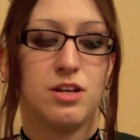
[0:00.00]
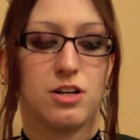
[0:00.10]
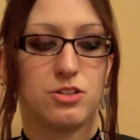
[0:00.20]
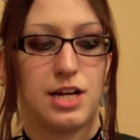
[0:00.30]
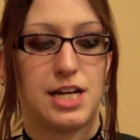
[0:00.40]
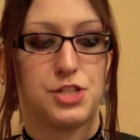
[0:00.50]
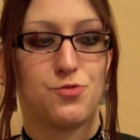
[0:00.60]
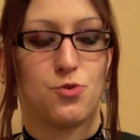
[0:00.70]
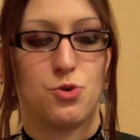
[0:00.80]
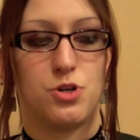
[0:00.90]
a class
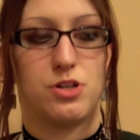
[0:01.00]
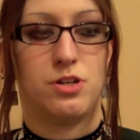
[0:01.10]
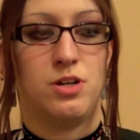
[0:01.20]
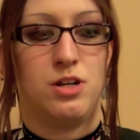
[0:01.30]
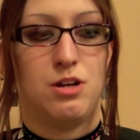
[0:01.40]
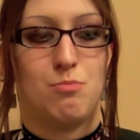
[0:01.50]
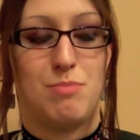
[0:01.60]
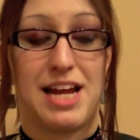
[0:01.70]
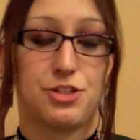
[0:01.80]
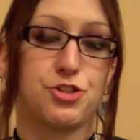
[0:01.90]
for
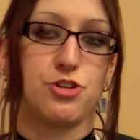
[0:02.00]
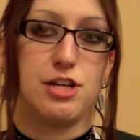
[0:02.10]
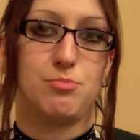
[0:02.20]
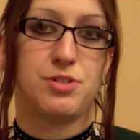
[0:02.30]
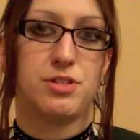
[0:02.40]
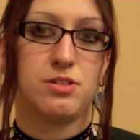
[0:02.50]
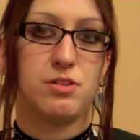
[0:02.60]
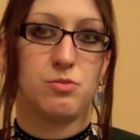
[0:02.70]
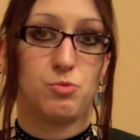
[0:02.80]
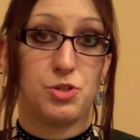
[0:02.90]
MaxScript,
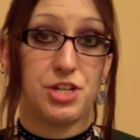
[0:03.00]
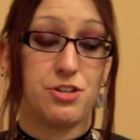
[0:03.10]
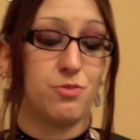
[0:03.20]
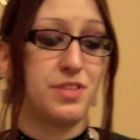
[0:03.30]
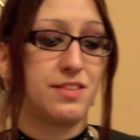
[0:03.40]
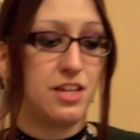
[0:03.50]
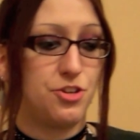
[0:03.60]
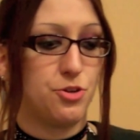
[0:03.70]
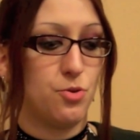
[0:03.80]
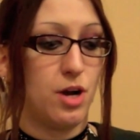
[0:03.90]
which I don't think they
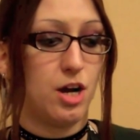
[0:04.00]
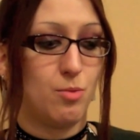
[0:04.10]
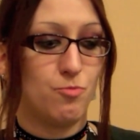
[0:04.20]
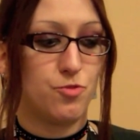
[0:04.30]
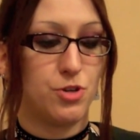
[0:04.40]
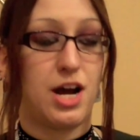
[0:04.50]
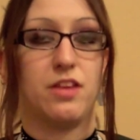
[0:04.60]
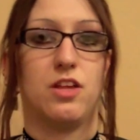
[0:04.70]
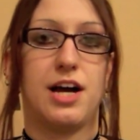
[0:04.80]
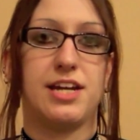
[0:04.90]
do for
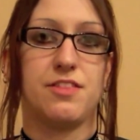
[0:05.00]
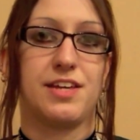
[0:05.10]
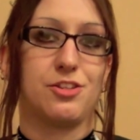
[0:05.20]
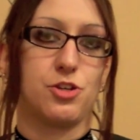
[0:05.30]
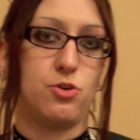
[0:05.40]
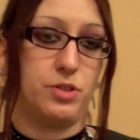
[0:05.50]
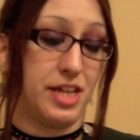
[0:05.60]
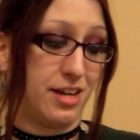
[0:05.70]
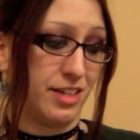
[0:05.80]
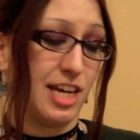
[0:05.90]
online, I think it's all
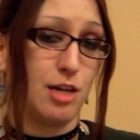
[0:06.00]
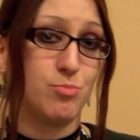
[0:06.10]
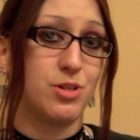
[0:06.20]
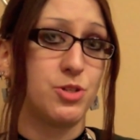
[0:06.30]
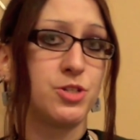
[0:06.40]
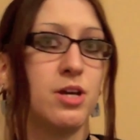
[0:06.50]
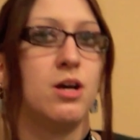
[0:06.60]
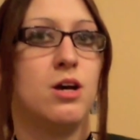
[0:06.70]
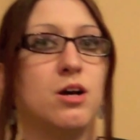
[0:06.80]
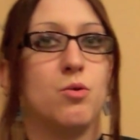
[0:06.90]
only on campus,
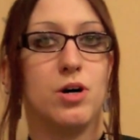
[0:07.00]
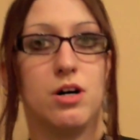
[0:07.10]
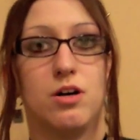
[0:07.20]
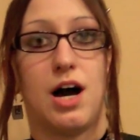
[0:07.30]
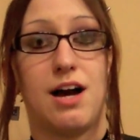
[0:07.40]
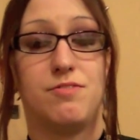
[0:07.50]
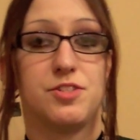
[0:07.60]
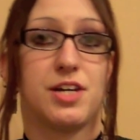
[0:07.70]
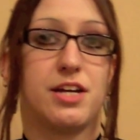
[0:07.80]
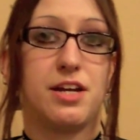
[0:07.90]
well, I've
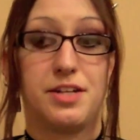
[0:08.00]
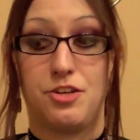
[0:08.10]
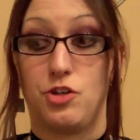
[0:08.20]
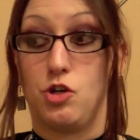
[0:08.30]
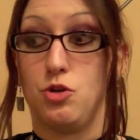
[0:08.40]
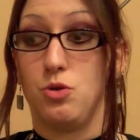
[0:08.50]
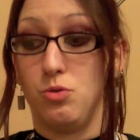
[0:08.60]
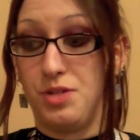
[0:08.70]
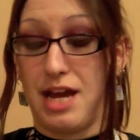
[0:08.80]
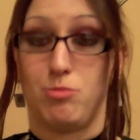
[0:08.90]
decided I need to
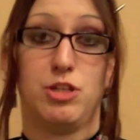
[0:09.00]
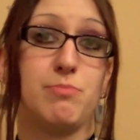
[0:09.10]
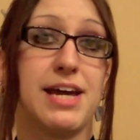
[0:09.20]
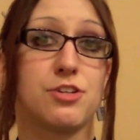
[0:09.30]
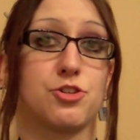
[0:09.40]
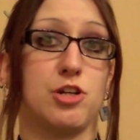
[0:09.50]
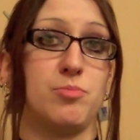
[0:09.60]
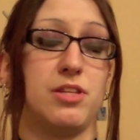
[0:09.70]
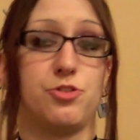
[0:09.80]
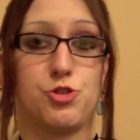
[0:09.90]
go dabble in
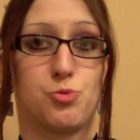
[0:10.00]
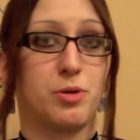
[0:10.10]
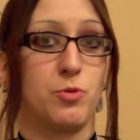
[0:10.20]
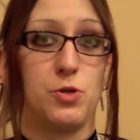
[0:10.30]
MaxScript, and that's just what I'm